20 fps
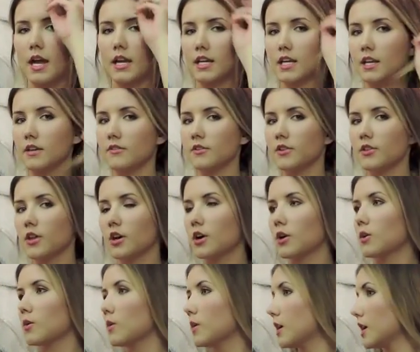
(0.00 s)
And even
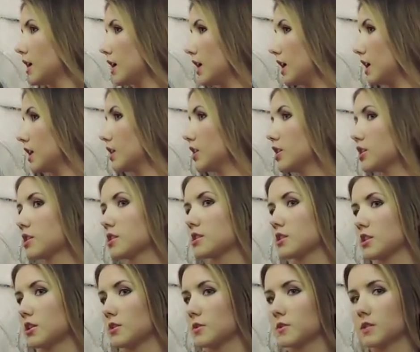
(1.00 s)
though it
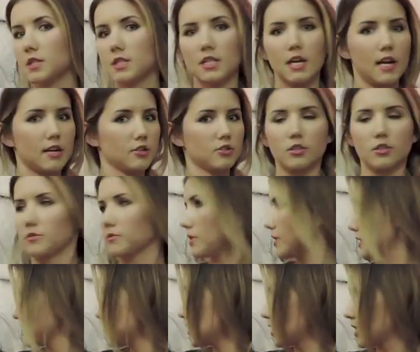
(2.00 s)
looks loose, it's actually
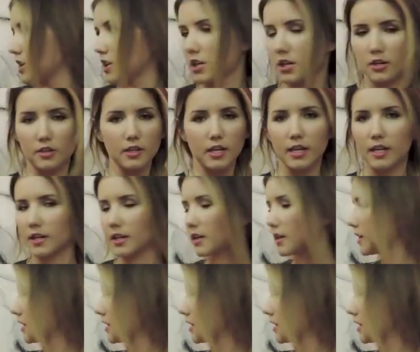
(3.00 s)
really secure. Like,